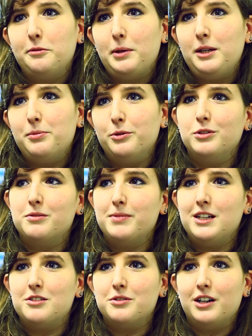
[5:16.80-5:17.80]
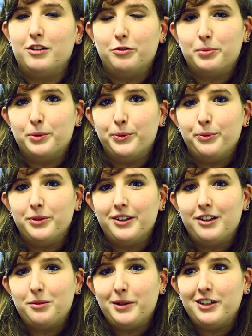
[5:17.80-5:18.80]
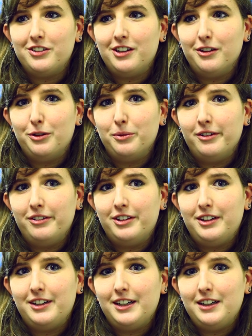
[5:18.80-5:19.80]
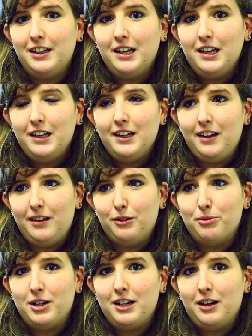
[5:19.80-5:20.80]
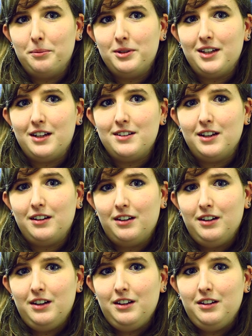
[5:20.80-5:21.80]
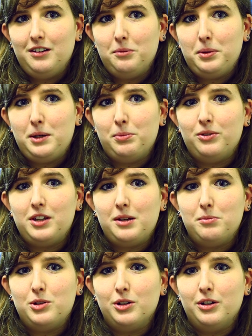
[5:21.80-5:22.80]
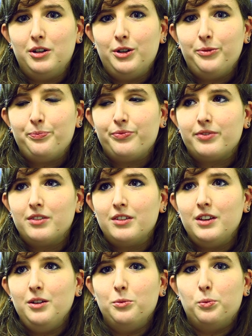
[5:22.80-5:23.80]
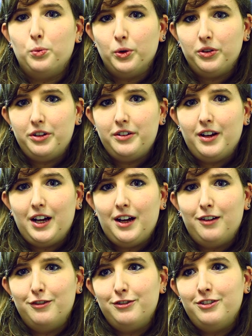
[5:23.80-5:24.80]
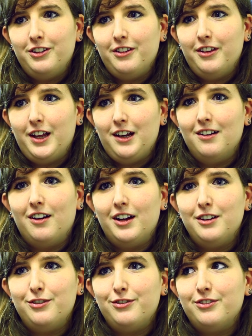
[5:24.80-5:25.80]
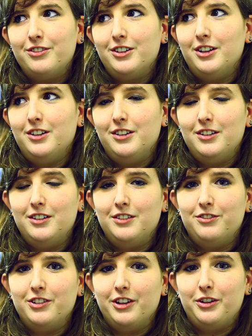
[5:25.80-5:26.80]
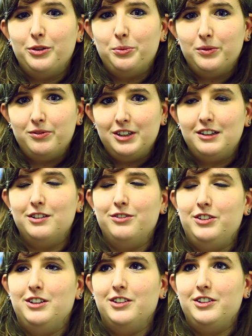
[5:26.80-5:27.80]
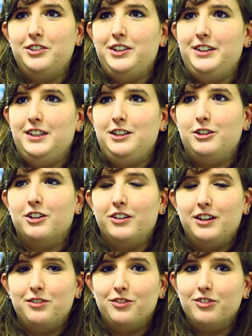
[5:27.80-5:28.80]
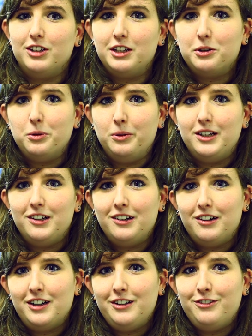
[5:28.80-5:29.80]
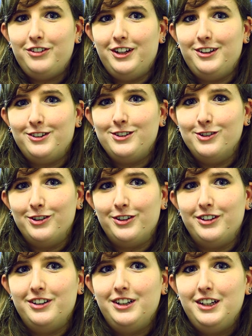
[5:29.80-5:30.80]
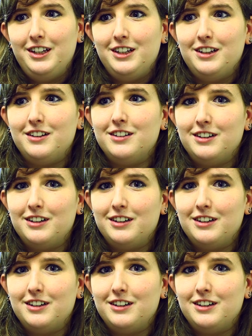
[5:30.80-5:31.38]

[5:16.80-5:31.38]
people with mental health problems, and especially those with OCD, it is really upsetting that people seem to want to have their life, and for those with really severe OCD, you can't even really call it a life. It's an